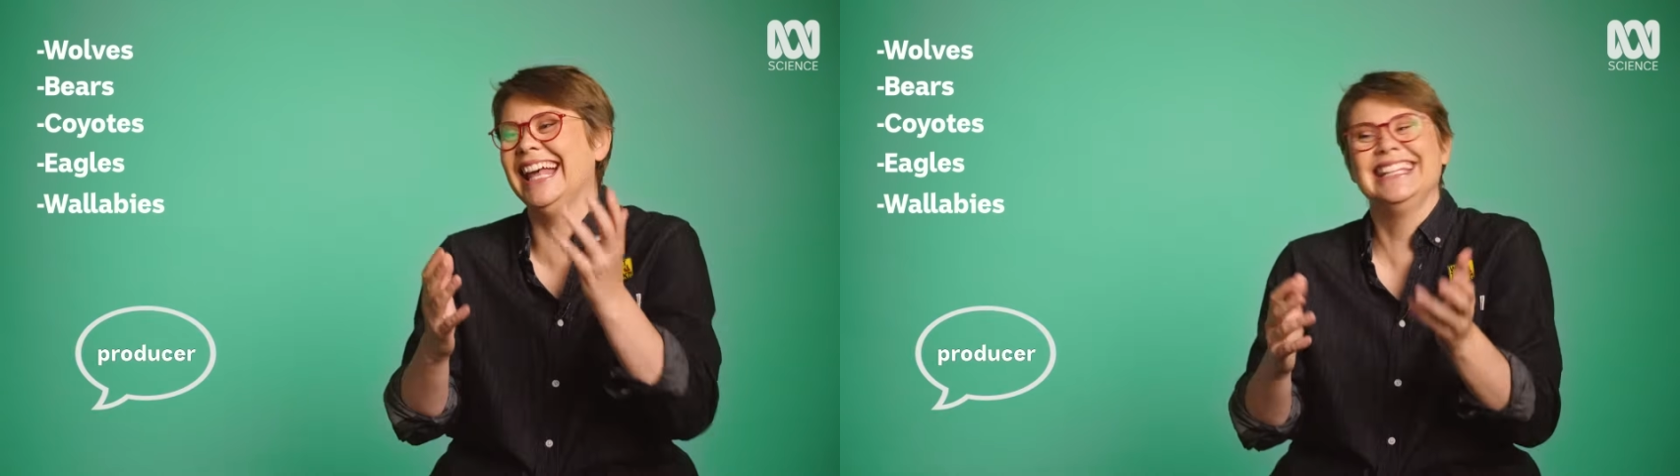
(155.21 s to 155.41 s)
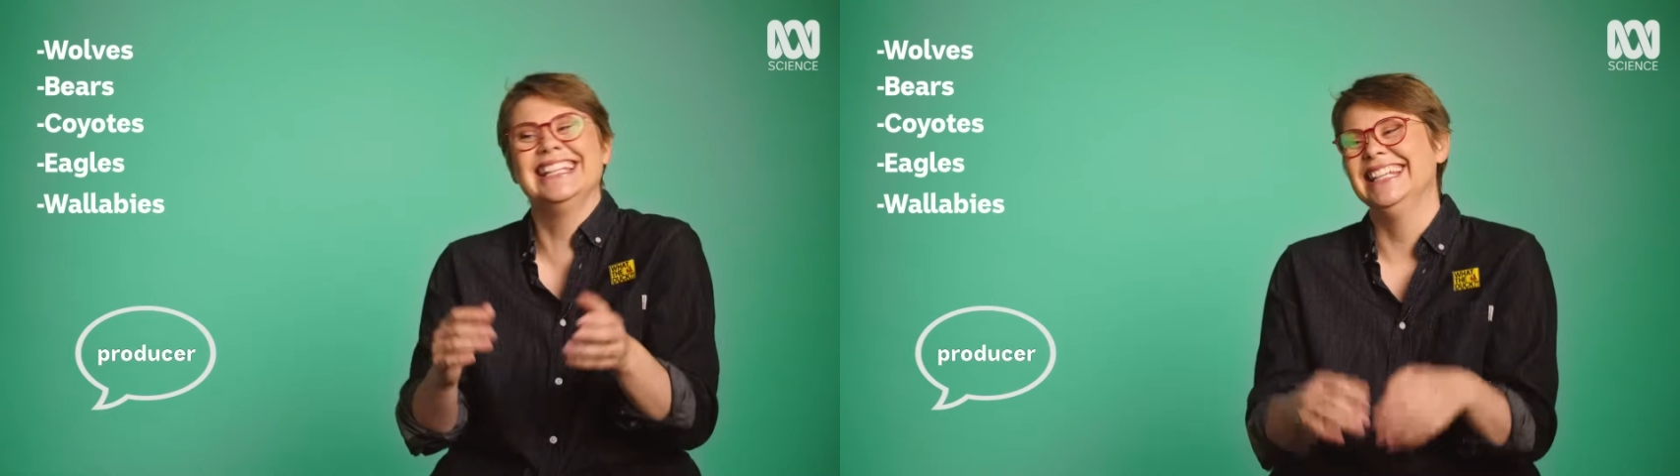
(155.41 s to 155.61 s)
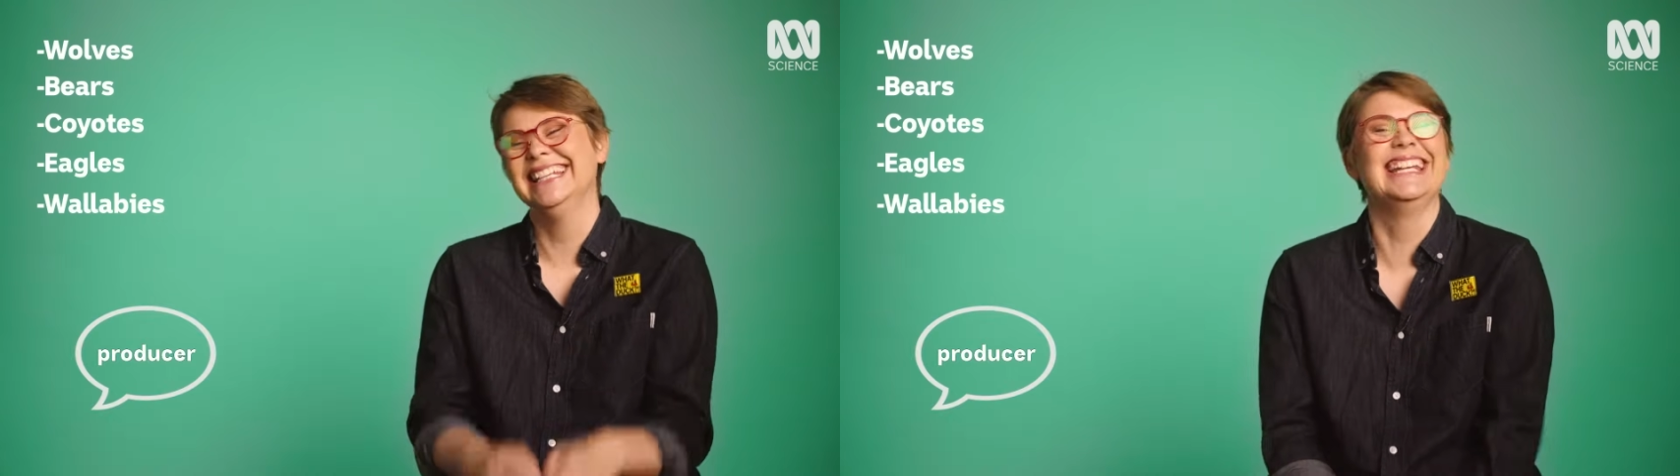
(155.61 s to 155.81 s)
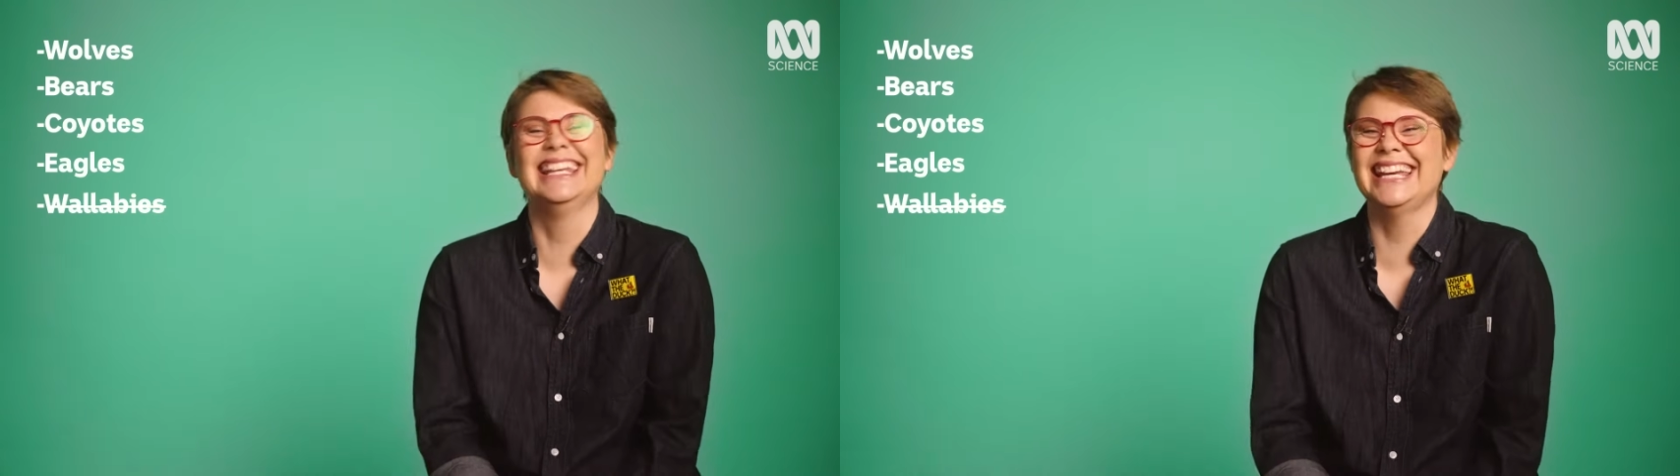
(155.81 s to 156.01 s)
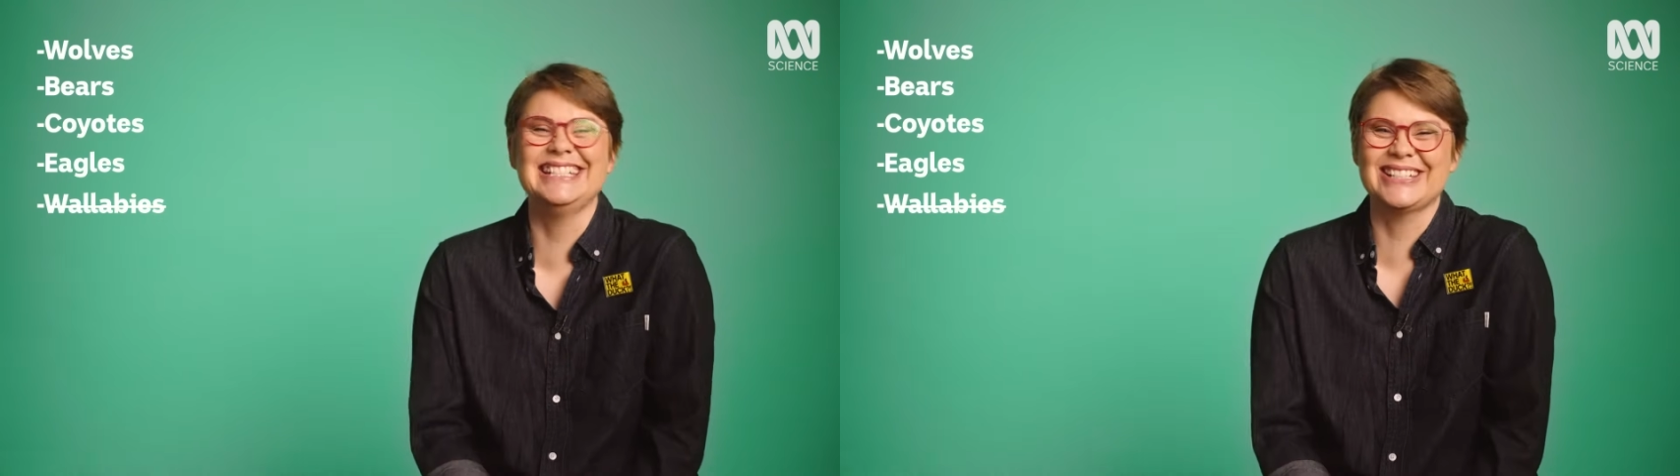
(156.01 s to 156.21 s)
Wallabies? No,
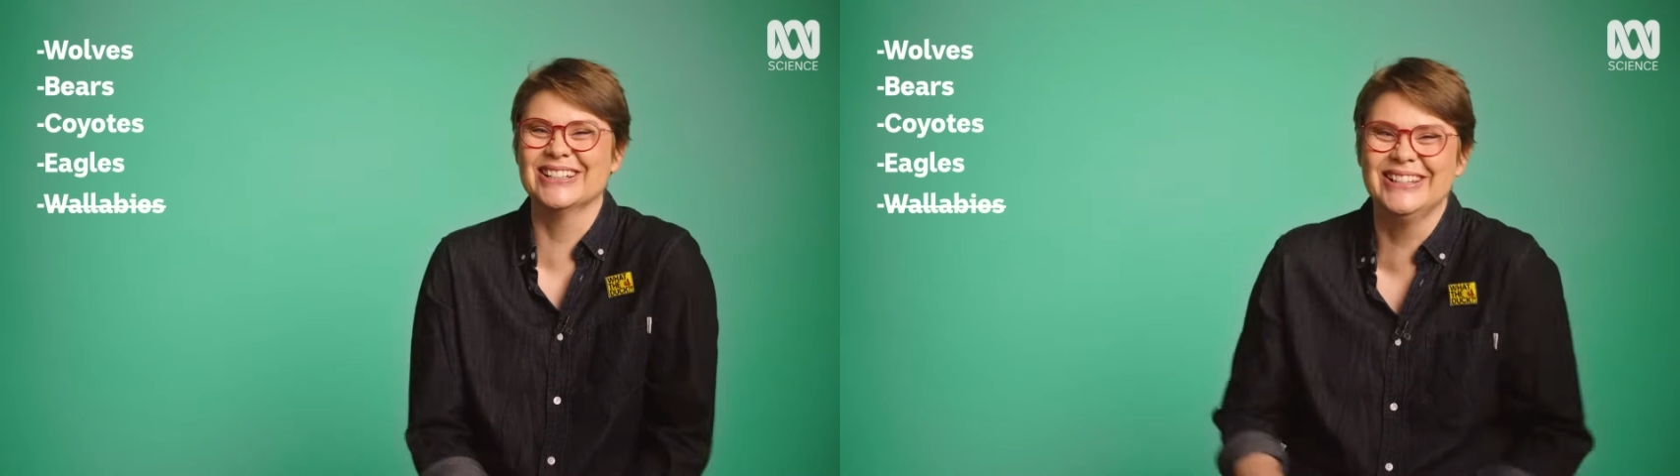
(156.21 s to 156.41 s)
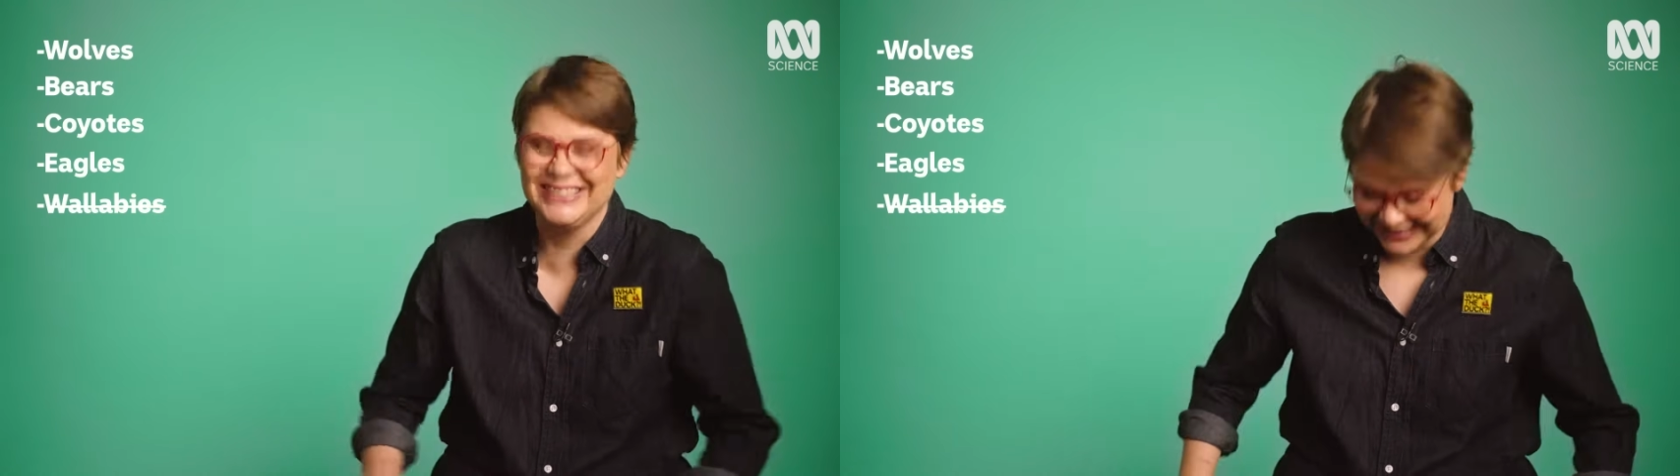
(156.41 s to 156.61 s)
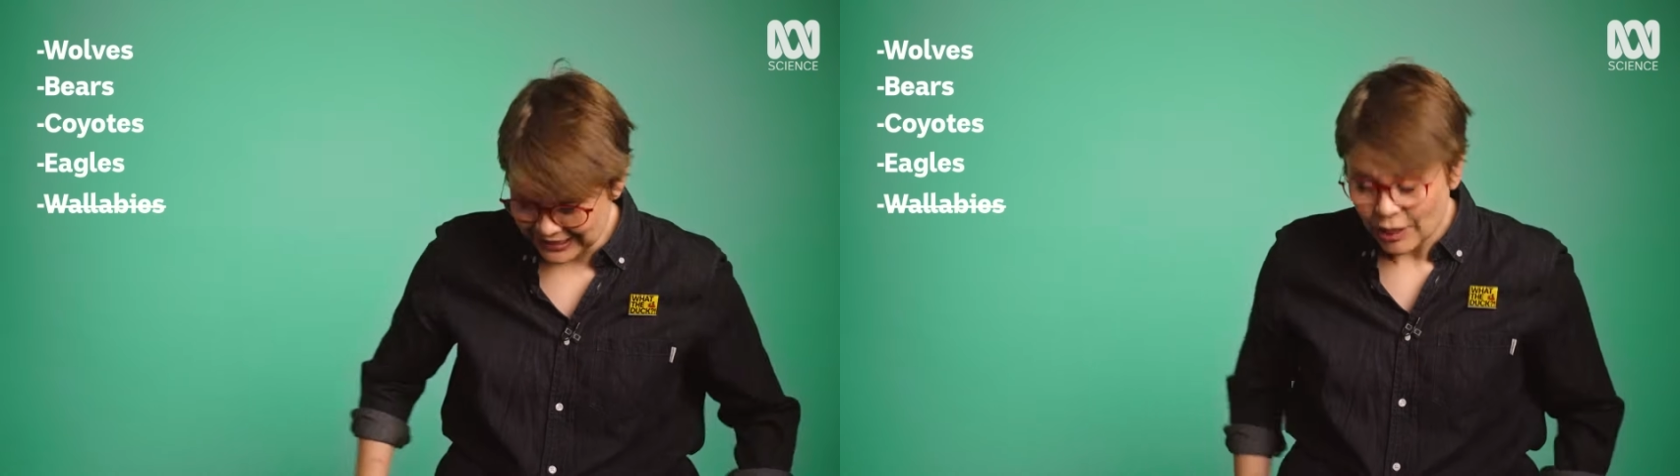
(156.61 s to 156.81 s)
they don't.